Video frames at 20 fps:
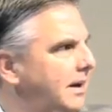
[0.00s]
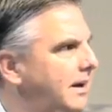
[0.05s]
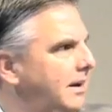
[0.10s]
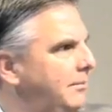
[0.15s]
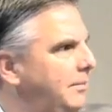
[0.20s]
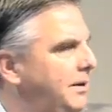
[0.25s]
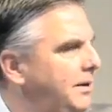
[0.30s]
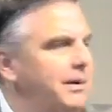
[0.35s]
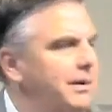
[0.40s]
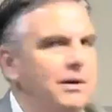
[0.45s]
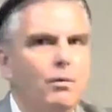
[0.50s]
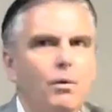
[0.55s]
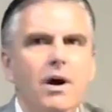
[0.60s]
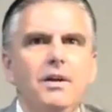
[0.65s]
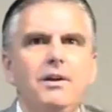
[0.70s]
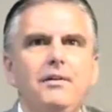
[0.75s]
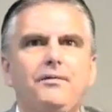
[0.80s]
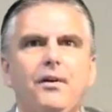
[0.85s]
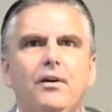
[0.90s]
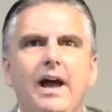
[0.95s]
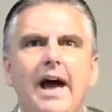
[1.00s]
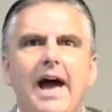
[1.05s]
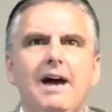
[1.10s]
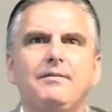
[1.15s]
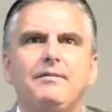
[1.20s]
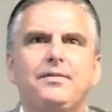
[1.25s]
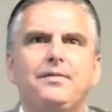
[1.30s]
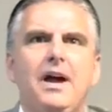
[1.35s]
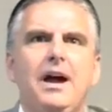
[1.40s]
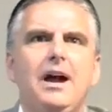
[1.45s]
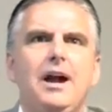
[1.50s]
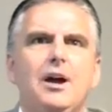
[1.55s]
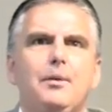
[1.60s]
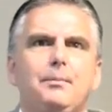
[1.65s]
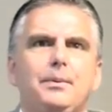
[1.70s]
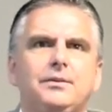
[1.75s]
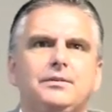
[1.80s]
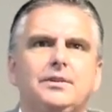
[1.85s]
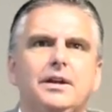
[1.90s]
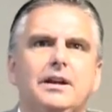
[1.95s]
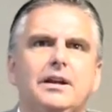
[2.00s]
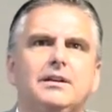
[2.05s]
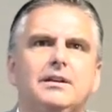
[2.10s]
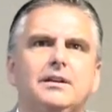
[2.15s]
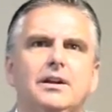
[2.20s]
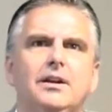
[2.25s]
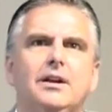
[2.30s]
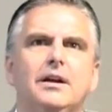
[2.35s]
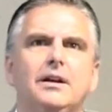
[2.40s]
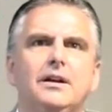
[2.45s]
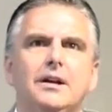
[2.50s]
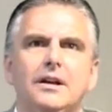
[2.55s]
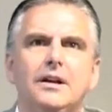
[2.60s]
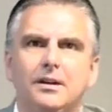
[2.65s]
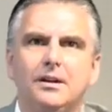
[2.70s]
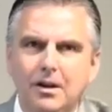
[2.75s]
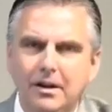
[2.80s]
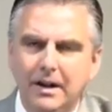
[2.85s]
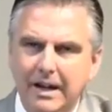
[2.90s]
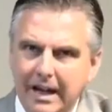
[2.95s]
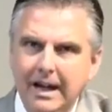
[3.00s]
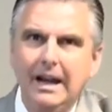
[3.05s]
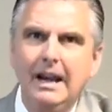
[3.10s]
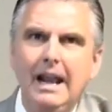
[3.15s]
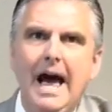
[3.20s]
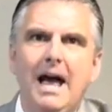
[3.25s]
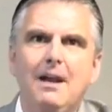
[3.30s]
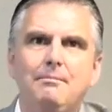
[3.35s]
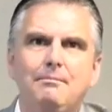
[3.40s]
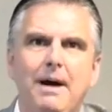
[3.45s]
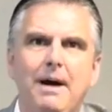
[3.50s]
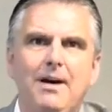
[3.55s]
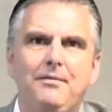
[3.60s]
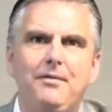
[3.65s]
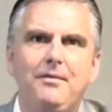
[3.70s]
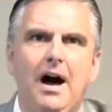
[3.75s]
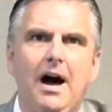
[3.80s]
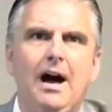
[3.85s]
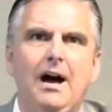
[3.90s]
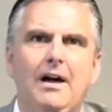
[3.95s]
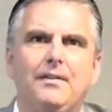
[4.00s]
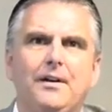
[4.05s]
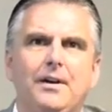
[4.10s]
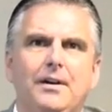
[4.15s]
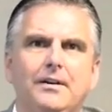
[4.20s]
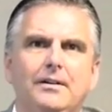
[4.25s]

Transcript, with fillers: It'd been wonderful to have a therapist that could have, could have enlightened my father.